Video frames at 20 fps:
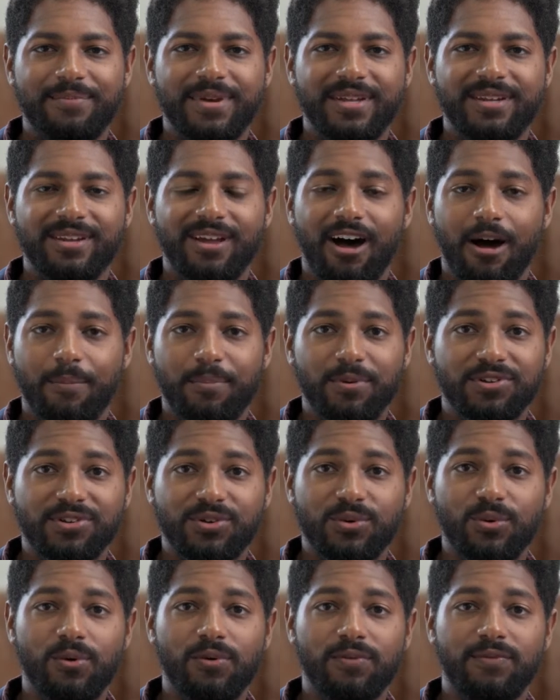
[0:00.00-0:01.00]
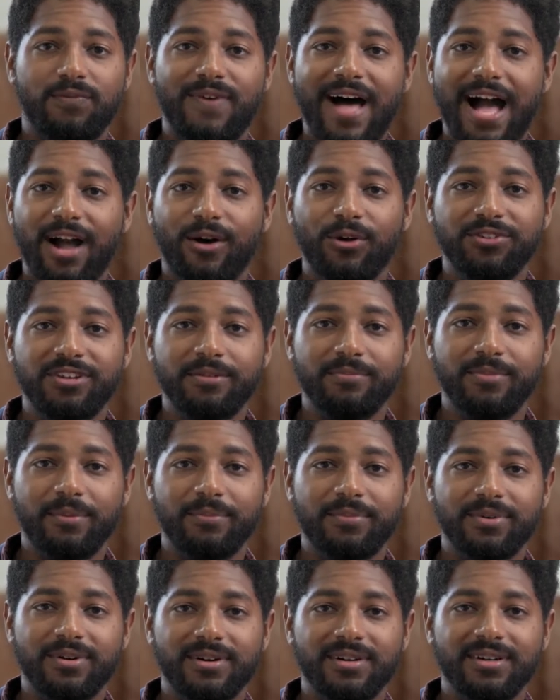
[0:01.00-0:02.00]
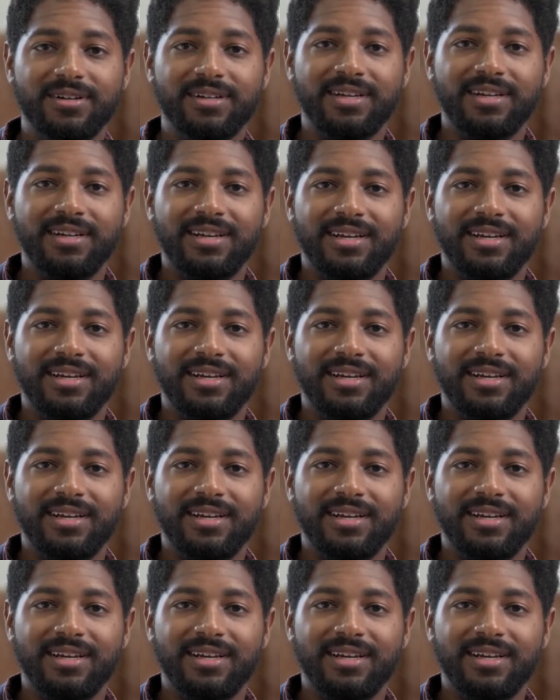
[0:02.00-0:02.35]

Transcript: an upper school faculty member